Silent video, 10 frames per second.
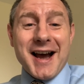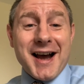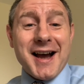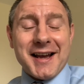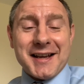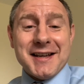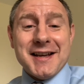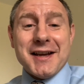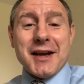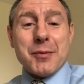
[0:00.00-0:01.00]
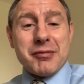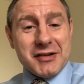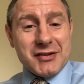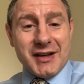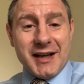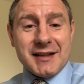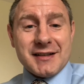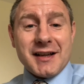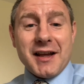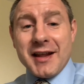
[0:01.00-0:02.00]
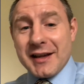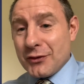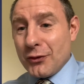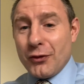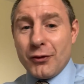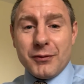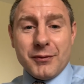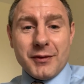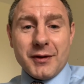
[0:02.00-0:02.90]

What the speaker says: eye appreciates, and that's all